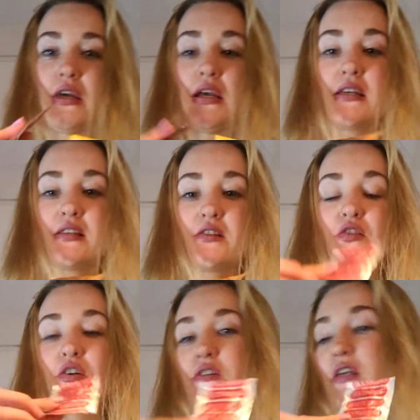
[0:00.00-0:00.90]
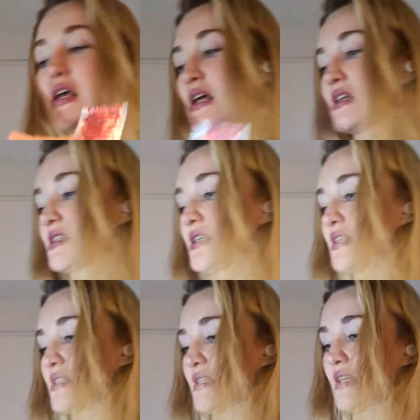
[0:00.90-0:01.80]
as a sauce,
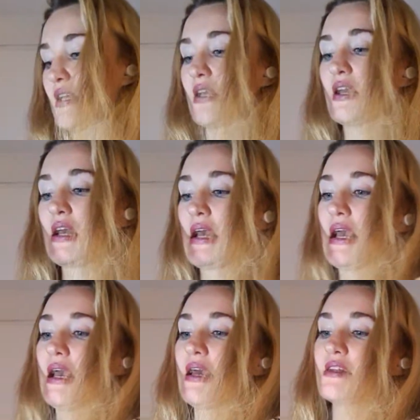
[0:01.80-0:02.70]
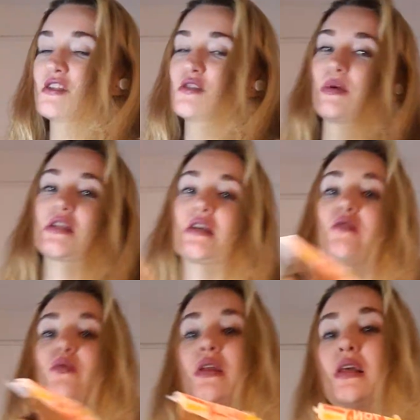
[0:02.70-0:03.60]
seasoning, and special
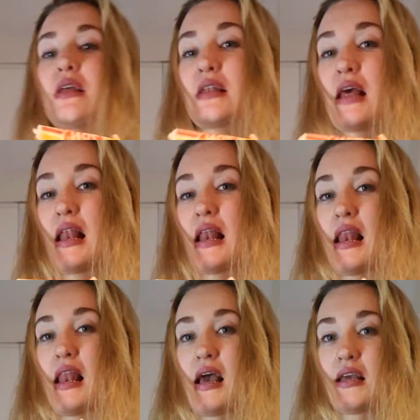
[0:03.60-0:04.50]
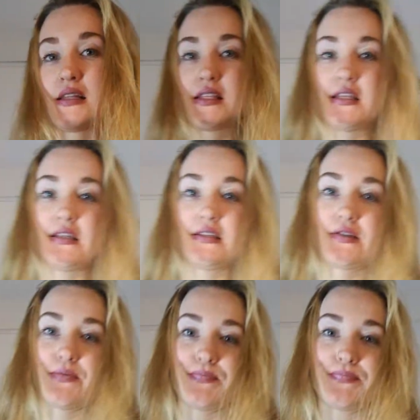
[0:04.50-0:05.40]
ingredient, linseed.
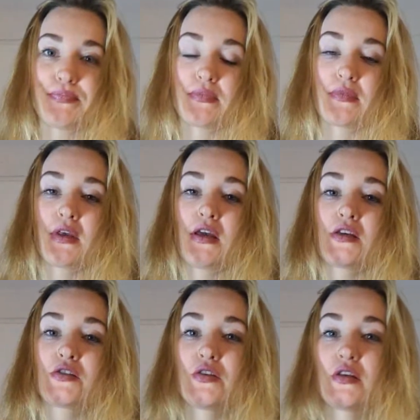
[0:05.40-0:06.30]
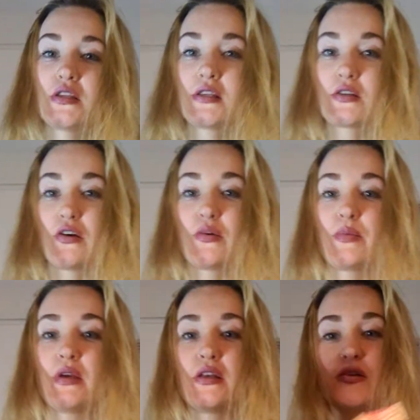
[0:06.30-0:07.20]
So this is gonna be
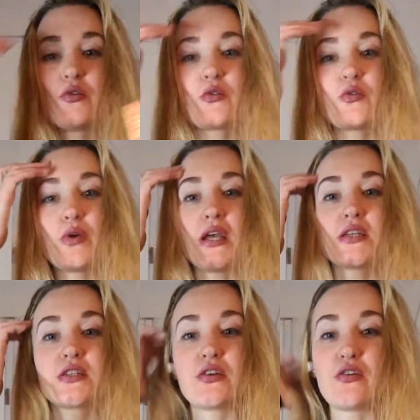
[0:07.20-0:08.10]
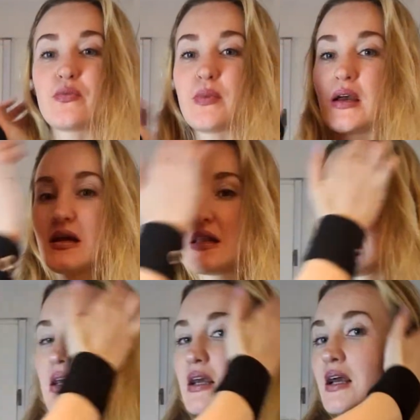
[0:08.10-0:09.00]
a new creation of my
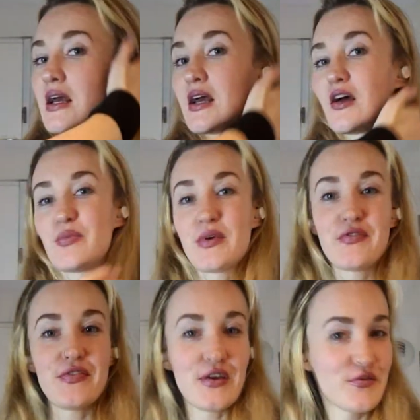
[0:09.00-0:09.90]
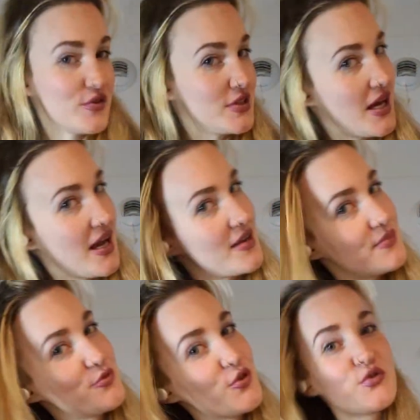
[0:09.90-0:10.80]
favorite high
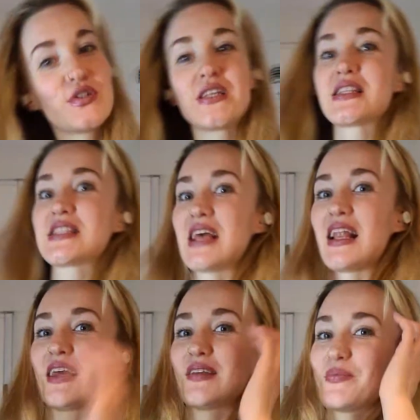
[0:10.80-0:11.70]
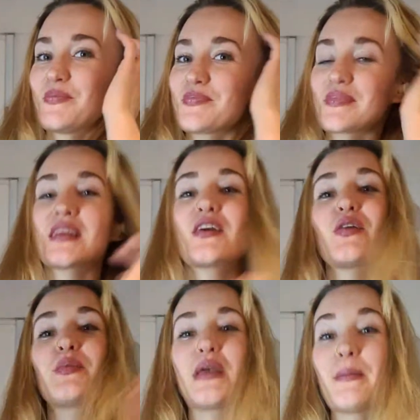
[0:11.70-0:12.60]
protein salad. Gonna
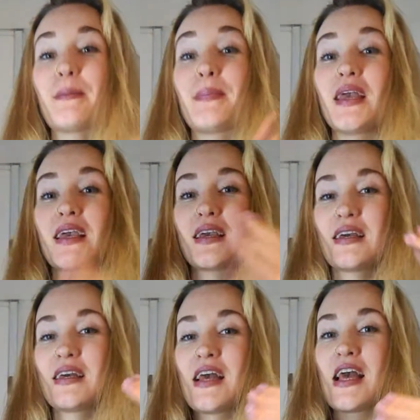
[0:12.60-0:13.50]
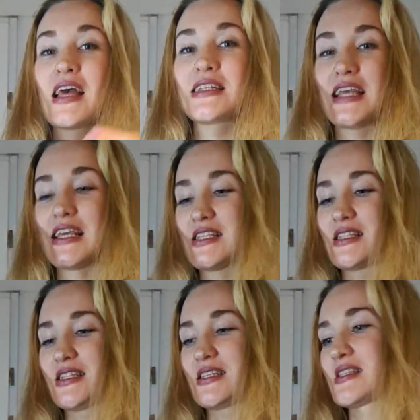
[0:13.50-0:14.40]
be a big,
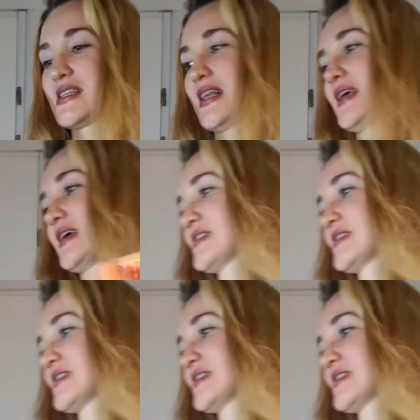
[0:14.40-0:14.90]
tasty salad. So